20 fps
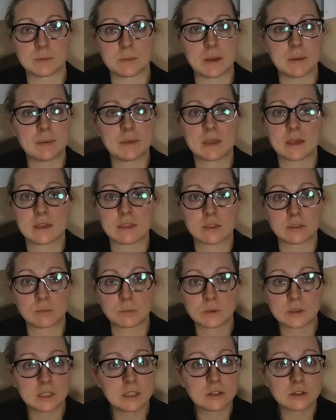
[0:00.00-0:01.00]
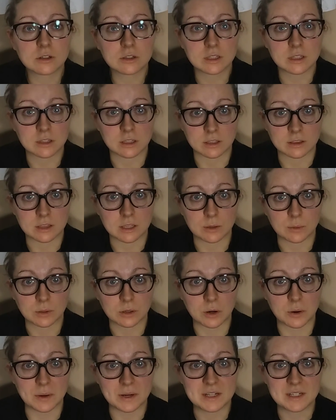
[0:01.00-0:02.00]
Maybe they literally thought they were
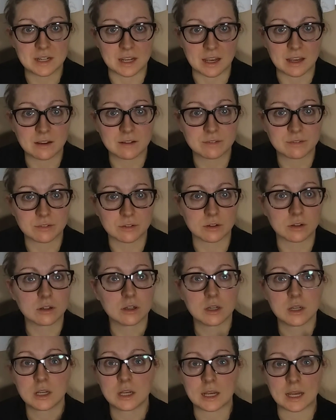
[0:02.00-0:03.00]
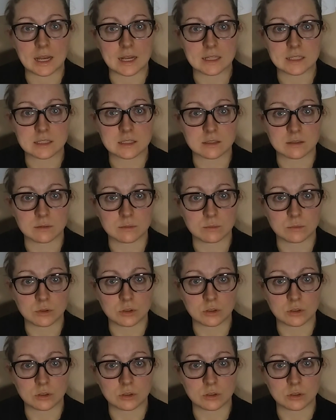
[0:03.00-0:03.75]
going deaf or had some